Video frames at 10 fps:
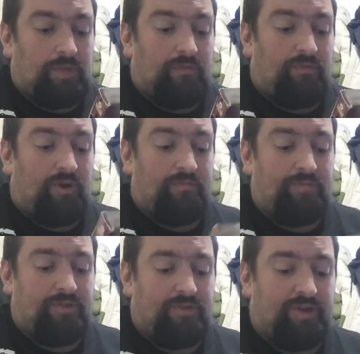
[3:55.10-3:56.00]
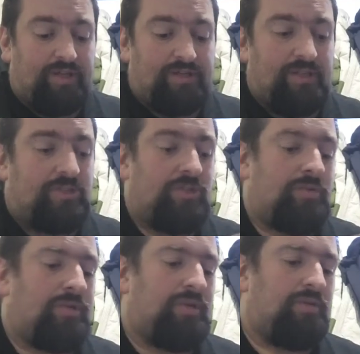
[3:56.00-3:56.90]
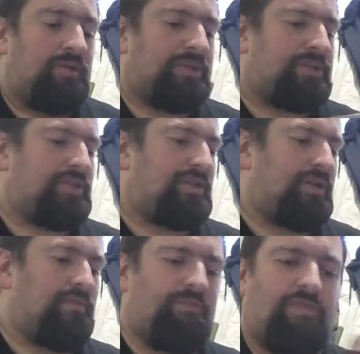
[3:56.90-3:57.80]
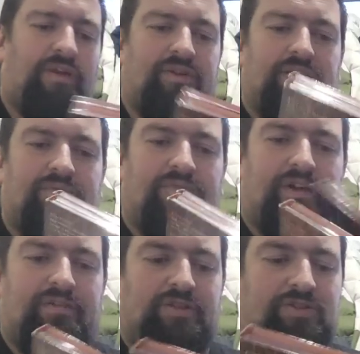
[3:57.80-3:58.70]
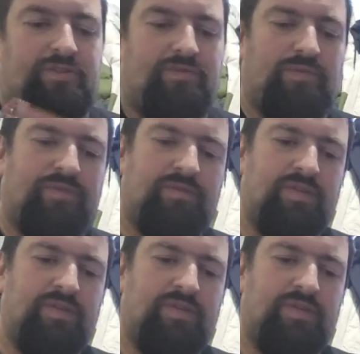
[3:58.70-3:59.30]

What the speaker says: from 2002, which I'm very, very chuffed with.